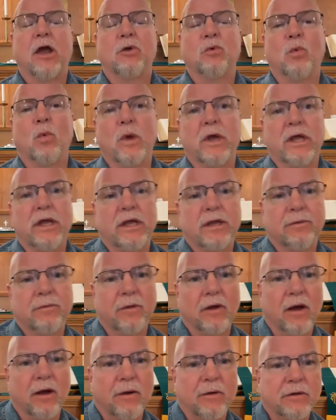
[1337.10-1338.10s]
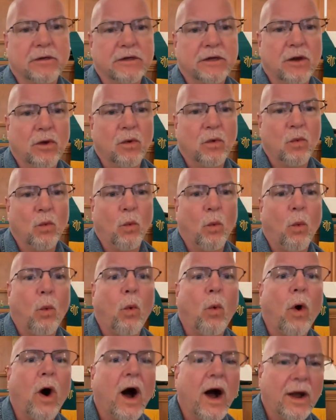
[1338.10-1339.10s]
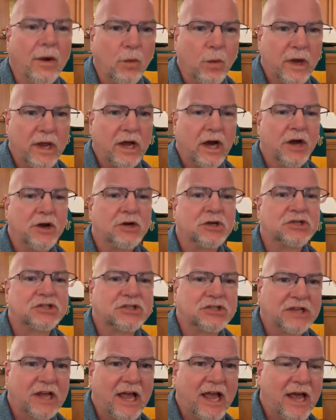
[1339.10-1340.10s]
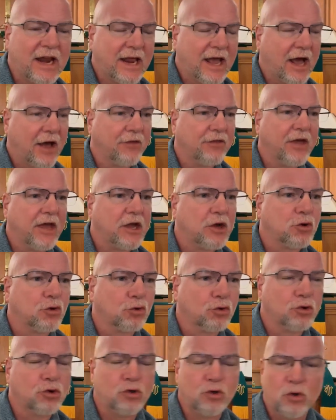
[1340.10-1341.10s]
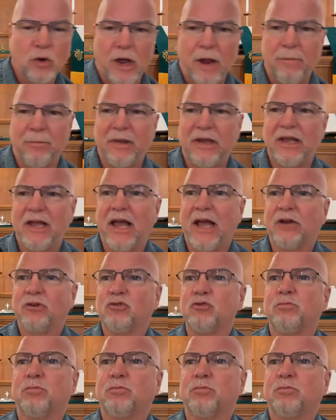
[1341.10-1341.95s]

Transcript: And we what we understand how they grew and began